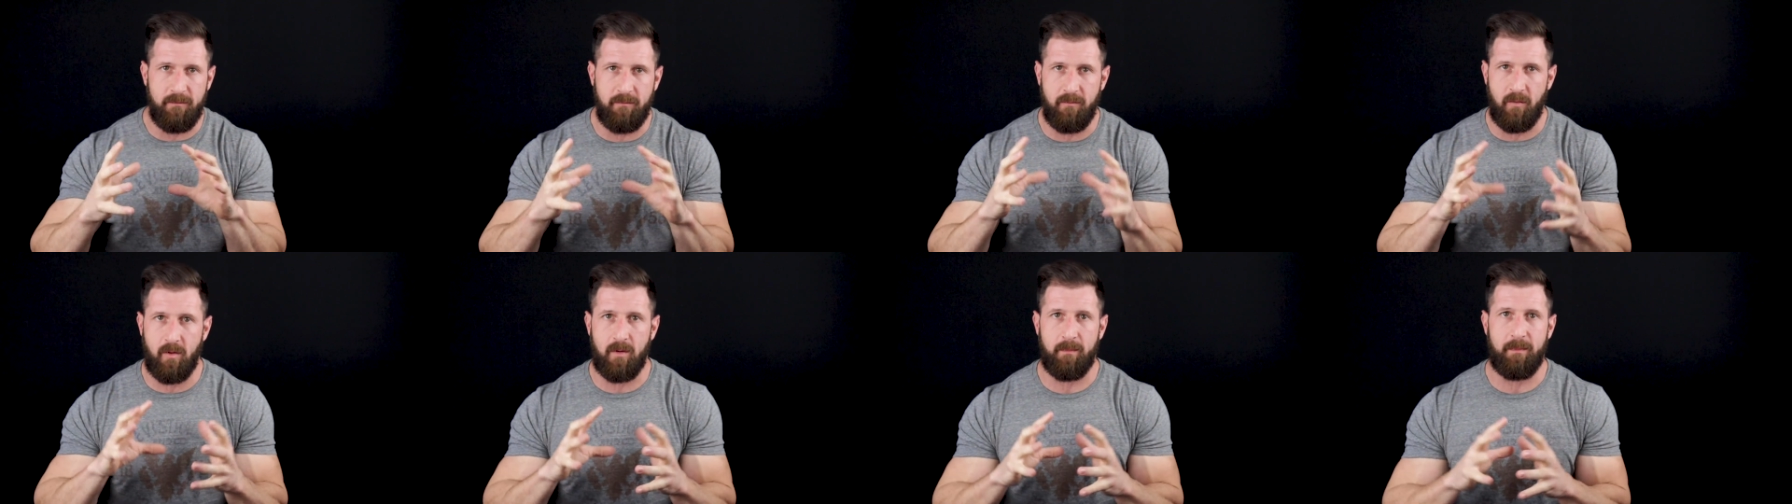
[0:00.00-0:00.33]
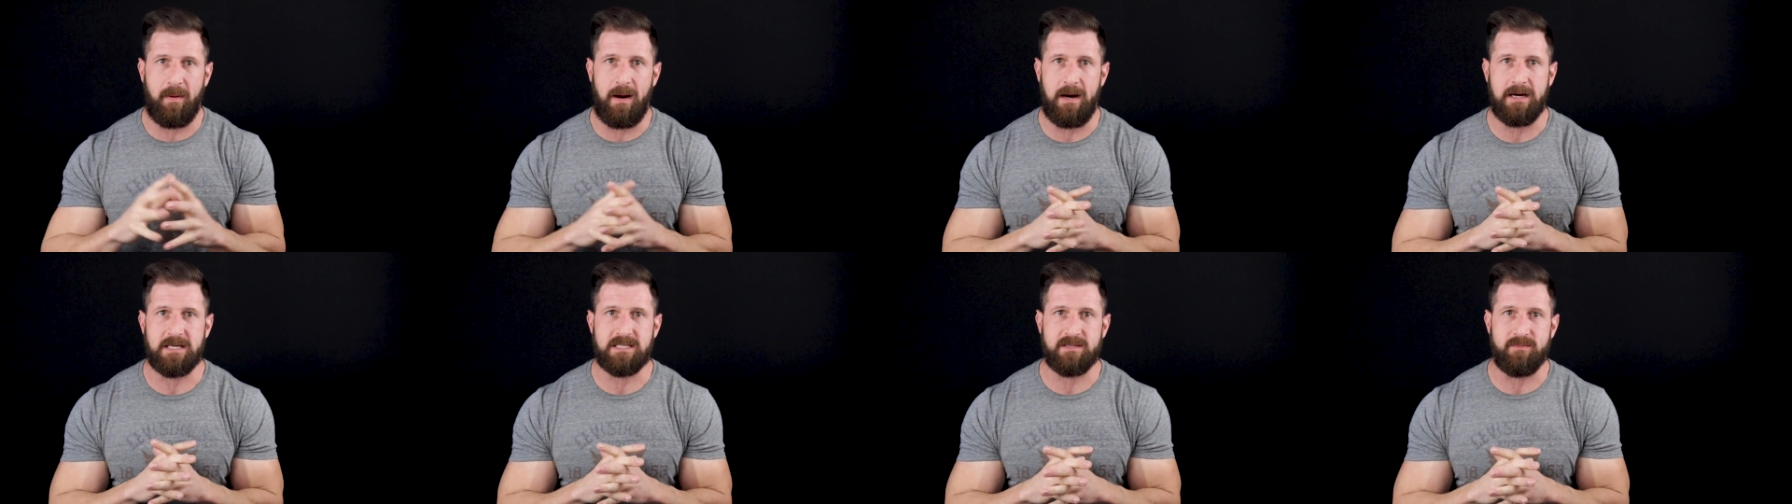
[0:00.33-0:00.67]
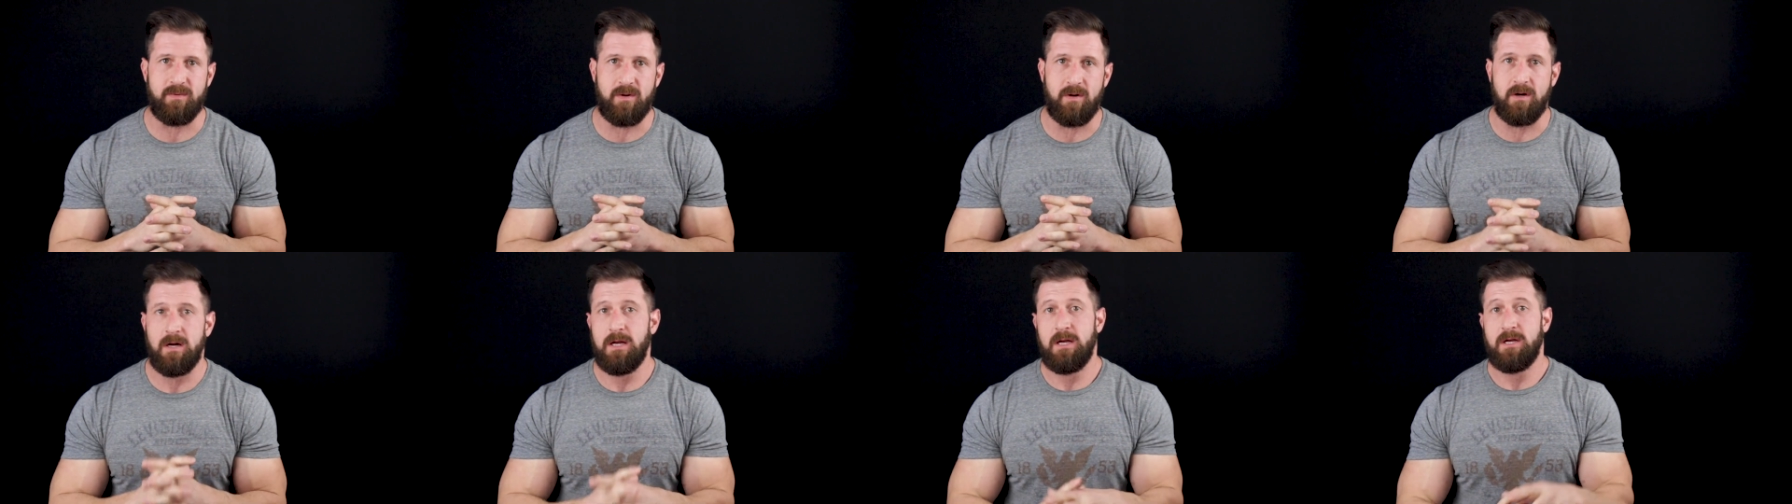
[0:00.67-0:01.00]
form
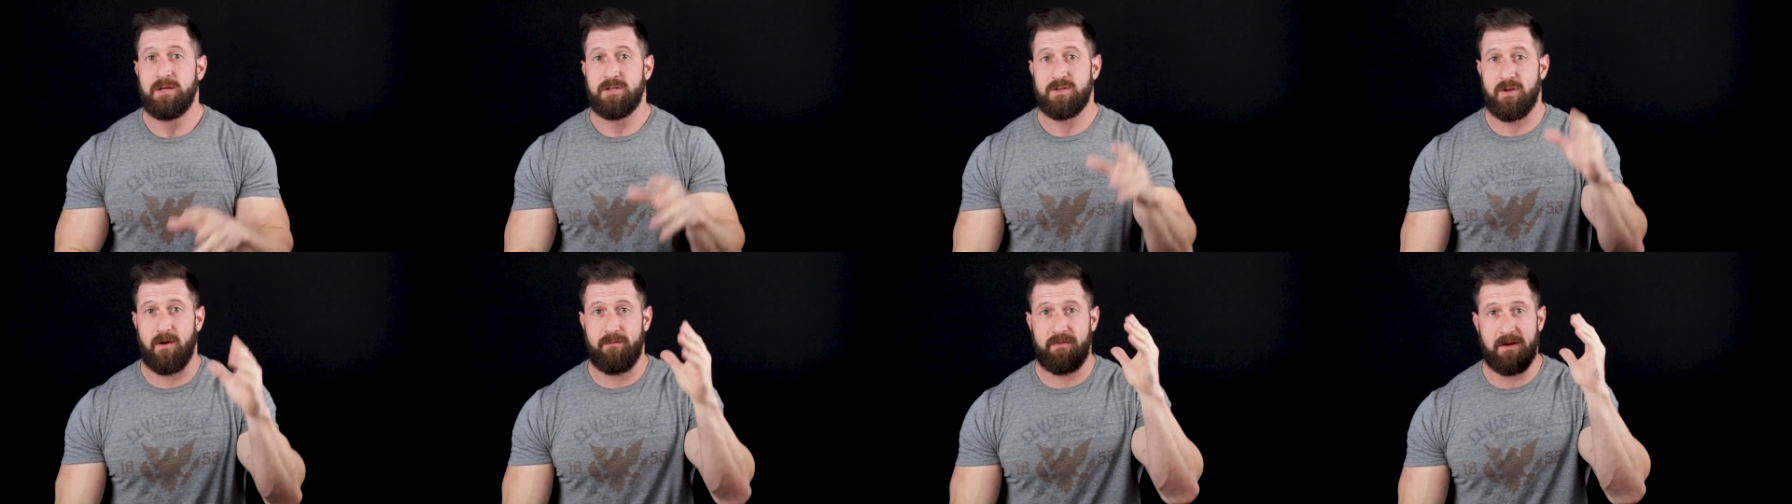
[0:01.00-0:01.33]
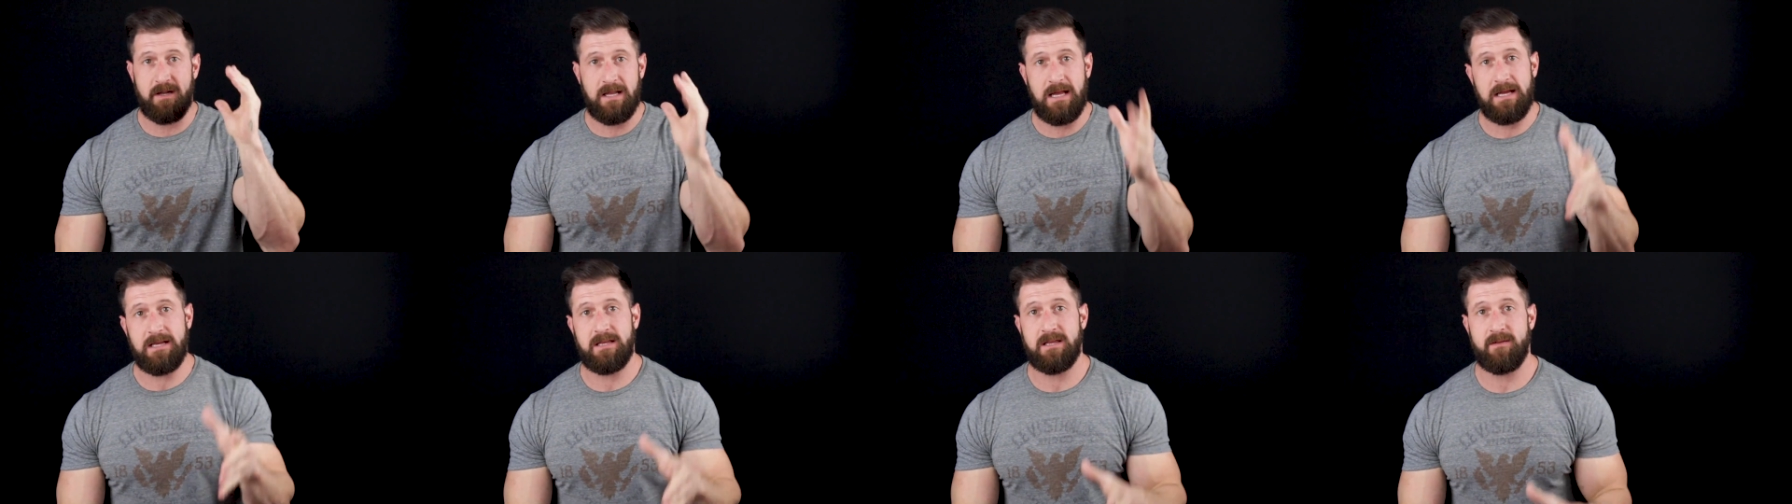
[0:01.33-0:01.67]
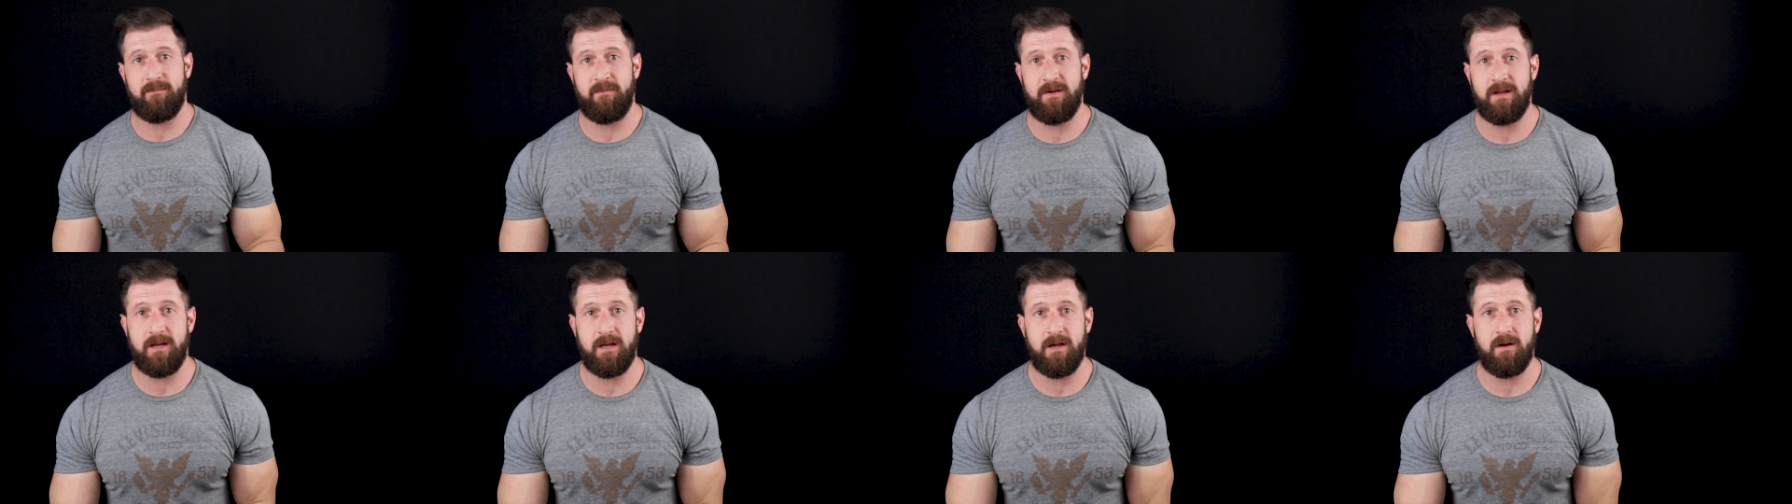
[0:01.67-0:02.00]
possible. So if you like the
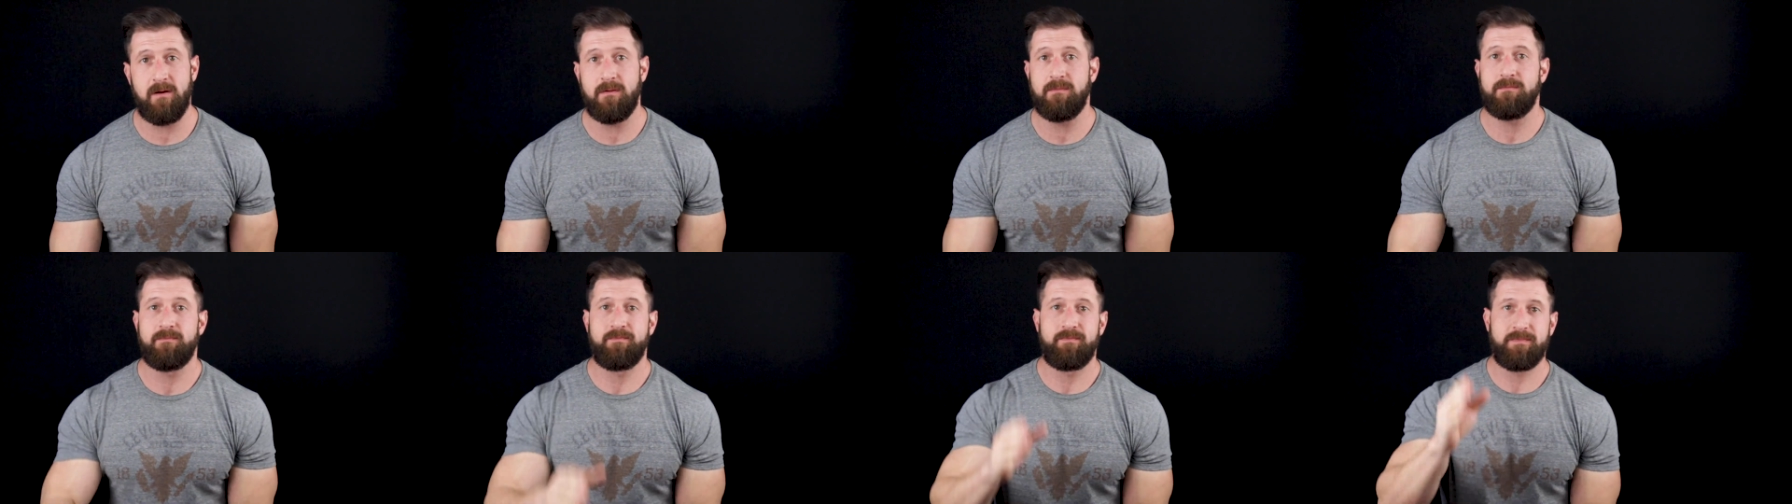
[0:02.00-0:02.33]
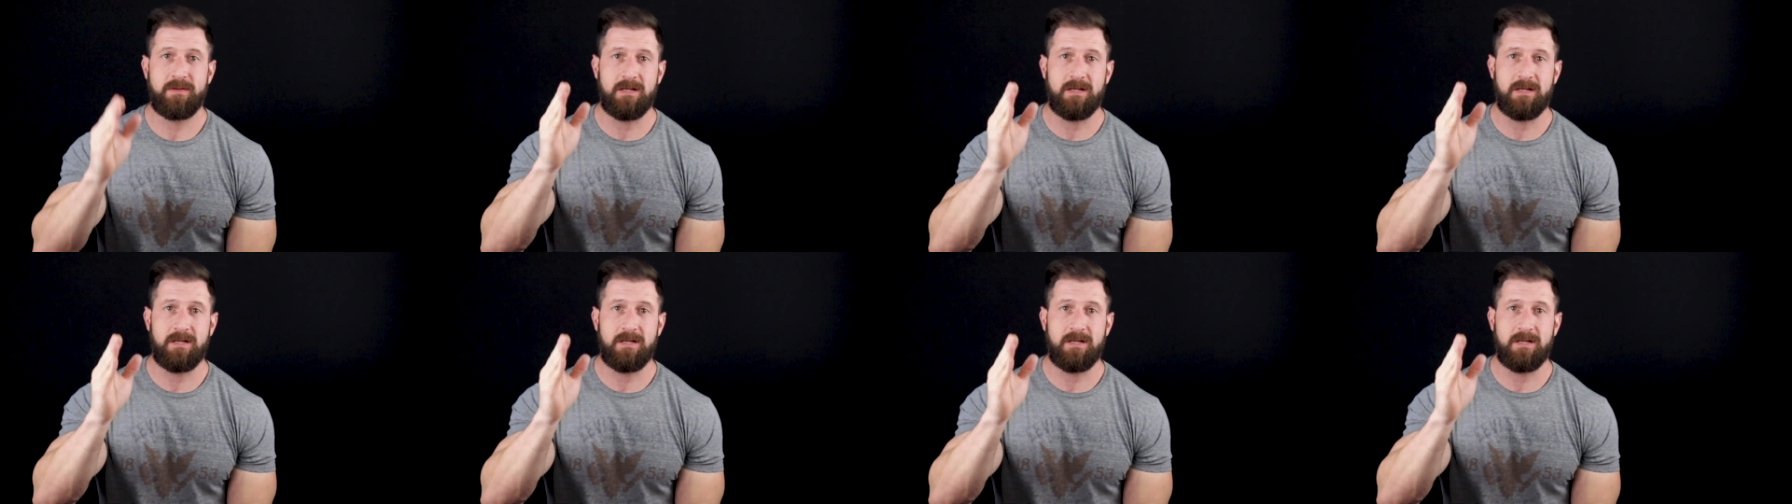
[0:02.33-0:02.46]
video,